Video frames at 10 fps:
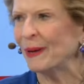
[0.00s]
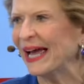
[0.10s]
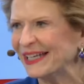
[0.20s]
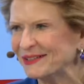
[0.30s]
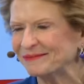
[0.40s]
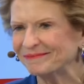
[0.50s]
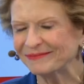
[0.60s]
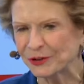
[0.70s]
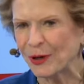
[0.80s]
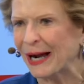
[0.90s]
pet
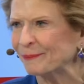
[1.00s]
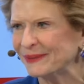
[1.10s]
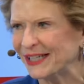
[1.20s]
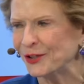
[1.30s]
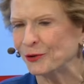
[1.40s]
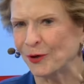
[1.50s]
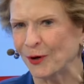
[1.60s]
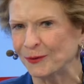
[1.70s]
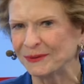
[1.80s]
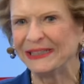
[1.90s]
crop that you grow.